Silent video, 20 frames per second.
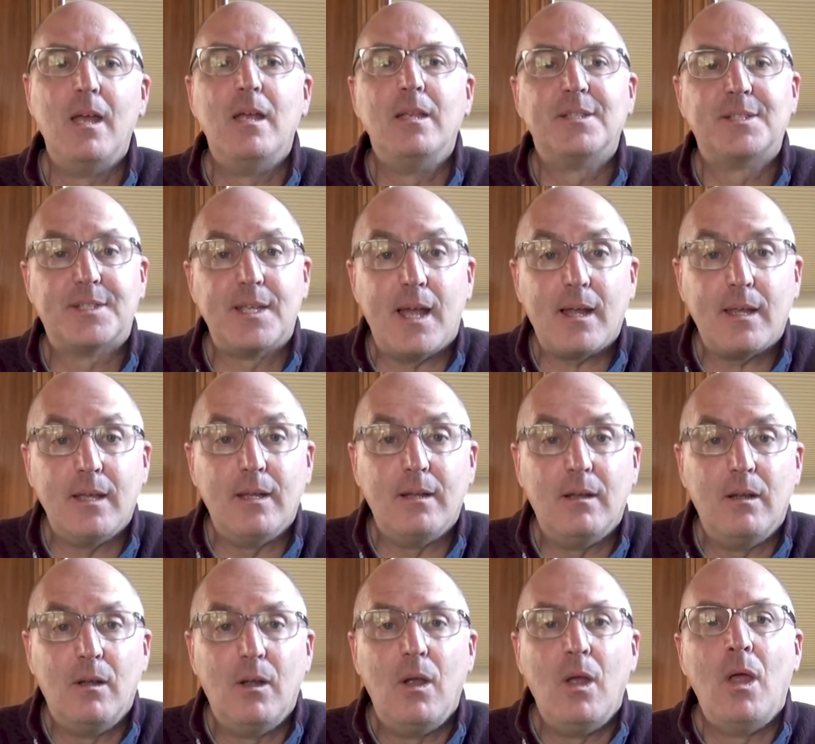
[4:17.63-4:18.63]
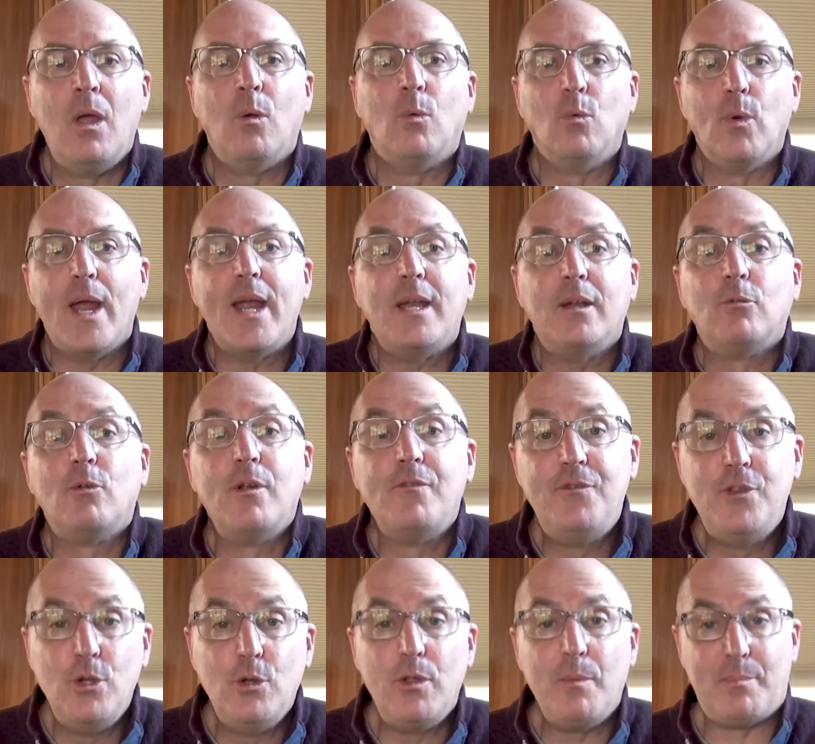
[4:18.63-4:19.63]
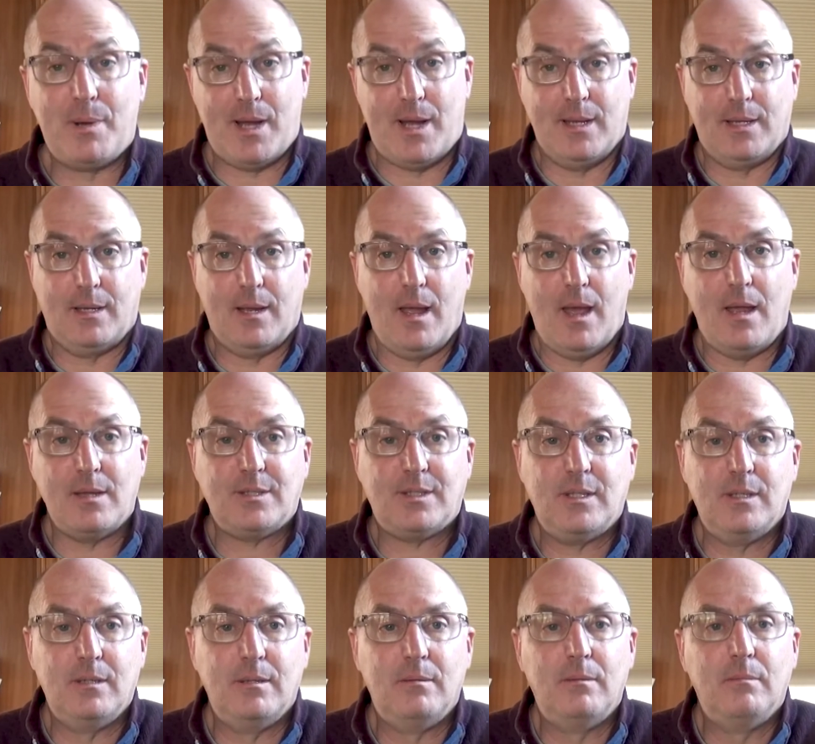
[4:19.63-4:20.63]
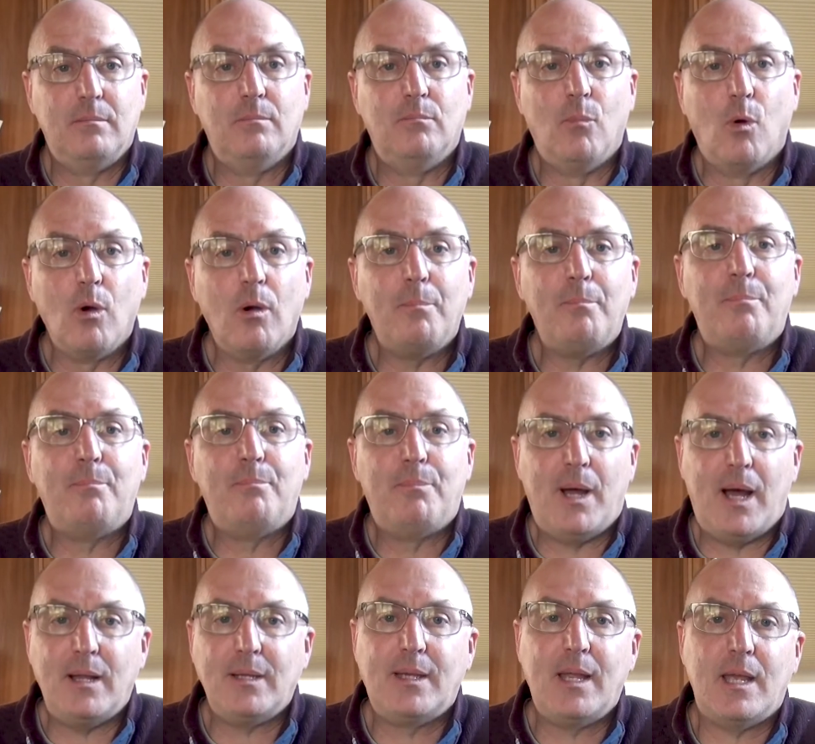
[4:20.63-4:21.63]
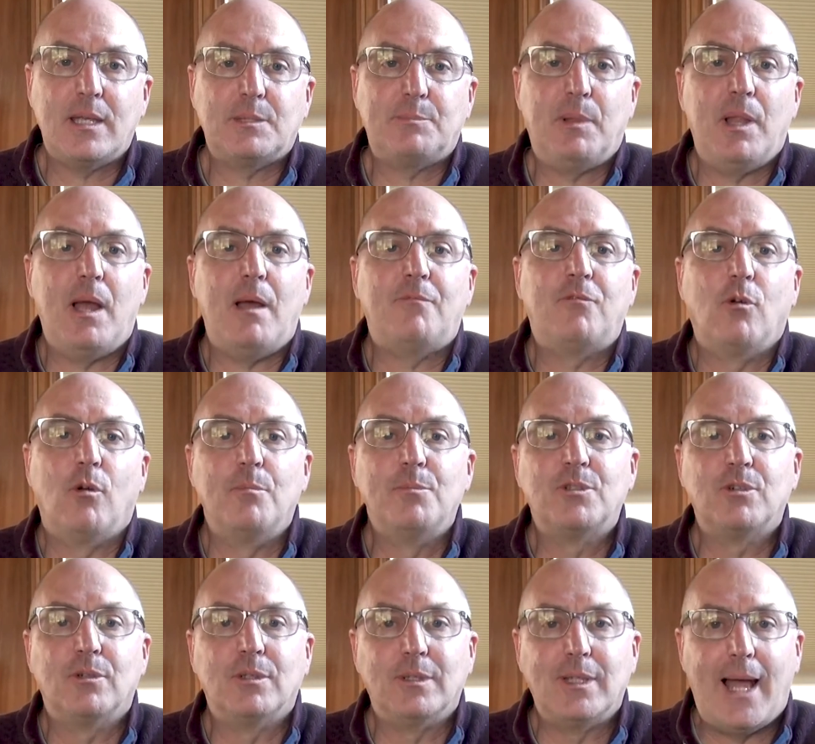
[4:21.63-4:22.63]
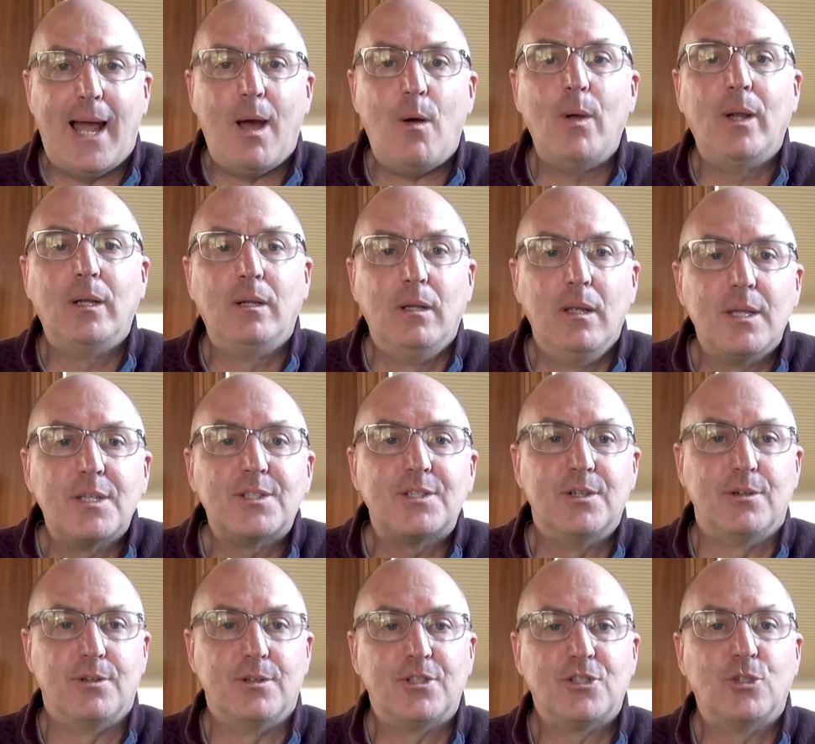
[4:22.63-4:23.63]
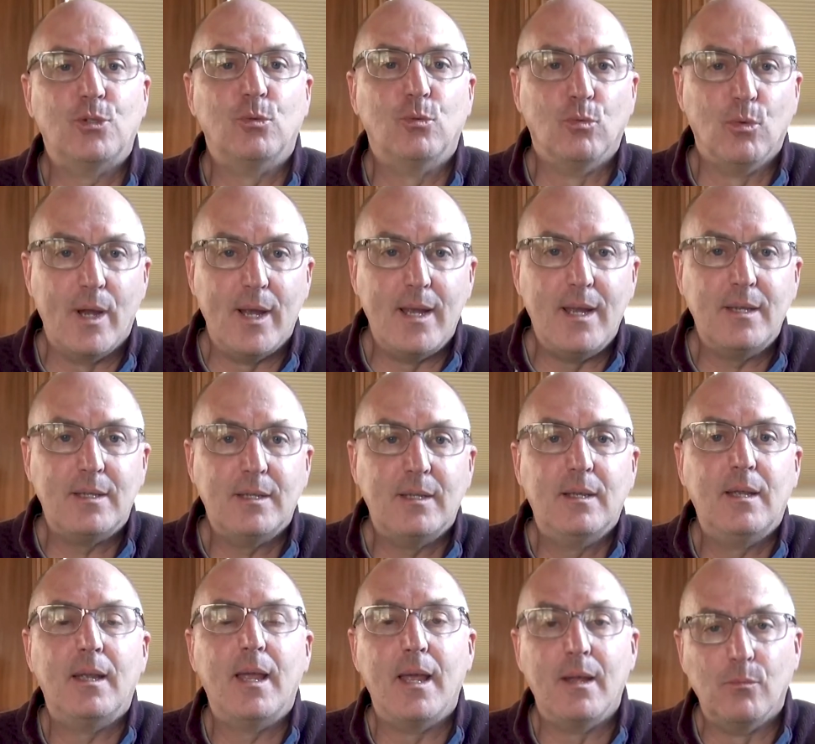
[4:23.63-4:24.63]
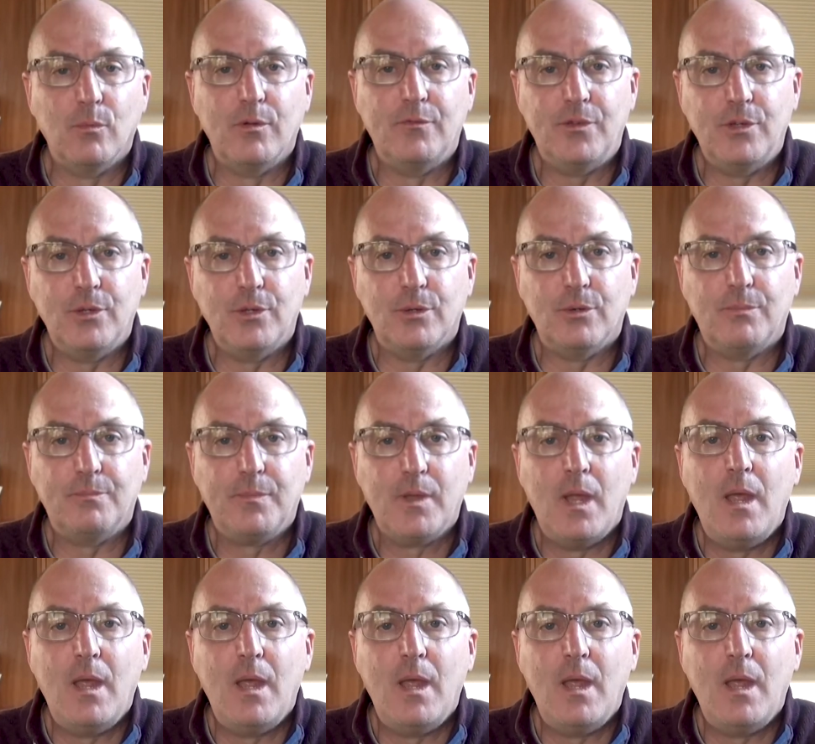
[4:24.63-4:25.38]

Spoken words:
Second, rate and review the podcast. More podcast platforms are allowing listeners to rate and review.